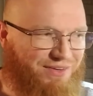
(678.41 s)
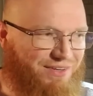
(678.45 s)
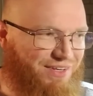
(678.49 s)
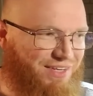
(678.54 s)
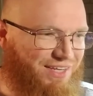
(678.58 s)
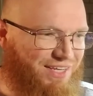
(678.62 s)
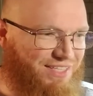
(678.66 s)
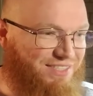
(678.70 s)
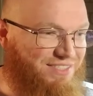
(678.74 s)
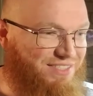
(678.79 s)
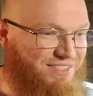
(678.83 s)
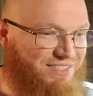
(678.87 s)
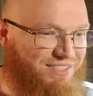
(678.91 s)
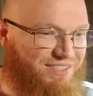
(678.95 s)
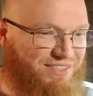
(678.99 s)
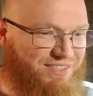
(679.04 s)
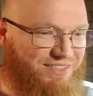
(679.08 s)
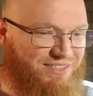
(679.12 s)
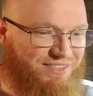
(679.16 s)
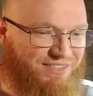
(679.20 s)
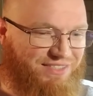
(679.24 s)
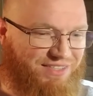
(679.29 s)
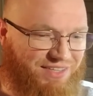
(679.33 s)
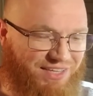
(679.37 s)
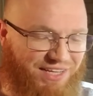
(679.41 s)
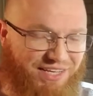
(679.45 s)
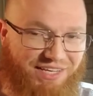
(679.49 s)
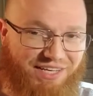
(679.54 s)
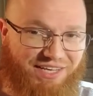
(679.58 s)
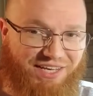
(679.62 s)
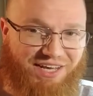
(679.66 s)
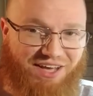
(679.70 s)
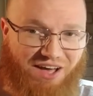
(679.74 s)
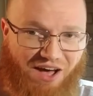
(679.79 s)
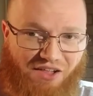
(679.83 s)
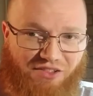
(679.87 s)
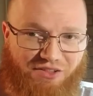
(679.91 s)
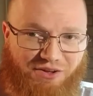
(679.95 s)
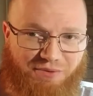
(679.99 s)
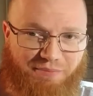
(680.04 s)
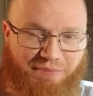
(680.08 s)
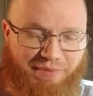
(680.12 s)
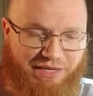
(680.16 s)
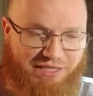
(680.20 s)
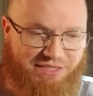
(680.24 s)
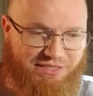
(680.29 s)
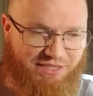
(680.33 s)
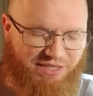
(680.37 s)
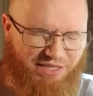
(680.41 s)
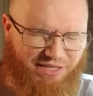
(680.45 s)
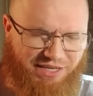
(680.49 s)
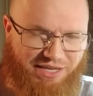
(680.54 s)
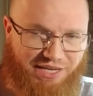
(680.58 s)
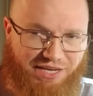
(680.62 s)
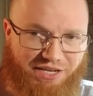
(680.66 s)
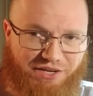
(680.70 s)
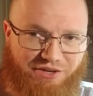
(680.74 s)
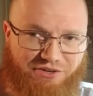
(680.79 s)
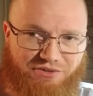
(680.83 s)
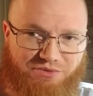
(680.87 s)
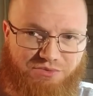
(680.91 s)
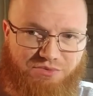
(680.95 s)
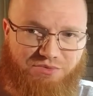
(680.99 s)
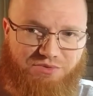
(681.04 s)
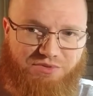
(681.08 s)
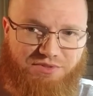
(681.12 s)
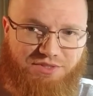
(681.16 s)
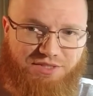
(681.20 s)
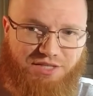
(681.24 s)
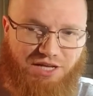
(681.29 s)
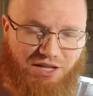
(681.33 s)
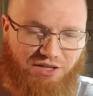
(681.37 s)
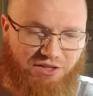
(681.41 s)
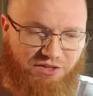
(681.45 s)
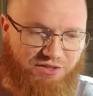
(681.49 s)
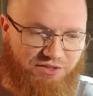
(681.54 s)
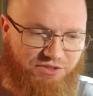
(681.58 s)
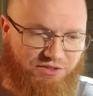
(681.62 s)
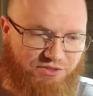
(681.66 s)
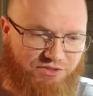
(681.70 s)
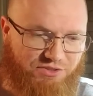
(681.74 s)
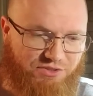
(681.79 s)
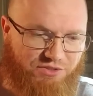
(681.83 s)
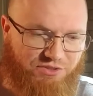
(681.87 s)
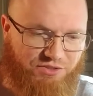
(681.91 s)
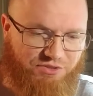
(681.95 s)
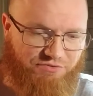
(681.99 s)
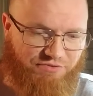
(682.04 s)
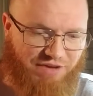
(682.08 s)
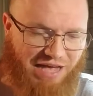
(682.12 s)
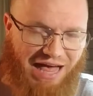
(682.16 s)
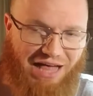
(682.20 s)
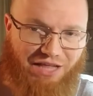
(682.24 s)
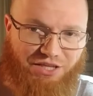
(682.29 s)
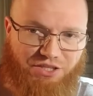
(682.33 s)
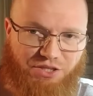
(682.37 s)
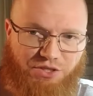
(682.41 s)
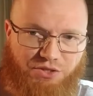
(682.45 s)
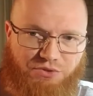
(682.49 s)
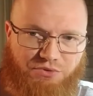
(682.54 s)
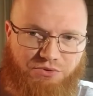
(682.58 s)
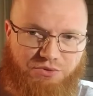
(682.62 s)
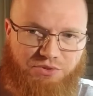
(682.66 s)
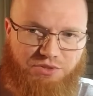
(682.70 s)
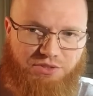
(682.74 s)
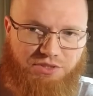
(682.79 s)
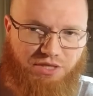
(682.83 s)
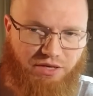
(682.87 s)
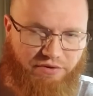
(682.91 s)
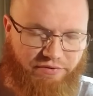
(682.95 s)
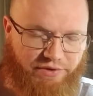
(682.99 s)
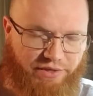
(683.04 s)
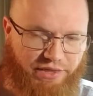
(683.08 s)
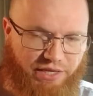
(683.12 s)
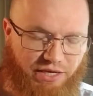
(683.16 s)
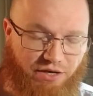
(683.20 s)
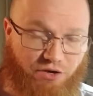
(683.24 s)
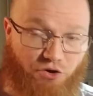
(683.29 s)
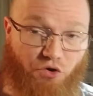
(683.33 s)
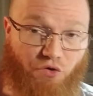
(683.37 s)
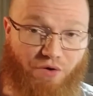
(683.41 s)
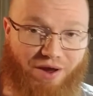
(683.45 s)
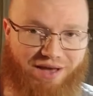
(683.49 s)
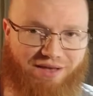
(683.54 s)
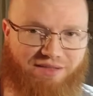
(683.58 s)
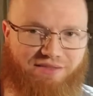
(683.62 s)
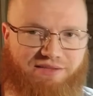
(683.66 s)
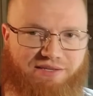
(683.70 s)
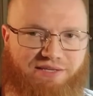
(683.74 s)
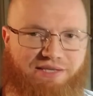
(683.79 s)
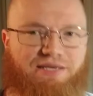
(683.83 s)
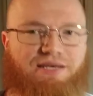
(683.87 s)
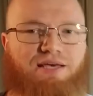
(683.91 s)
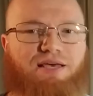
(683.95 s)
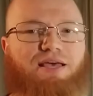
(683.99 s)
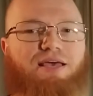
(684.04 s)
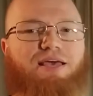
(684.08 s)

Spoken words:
It's like color mixing, getting your colors, your values, everything correctly,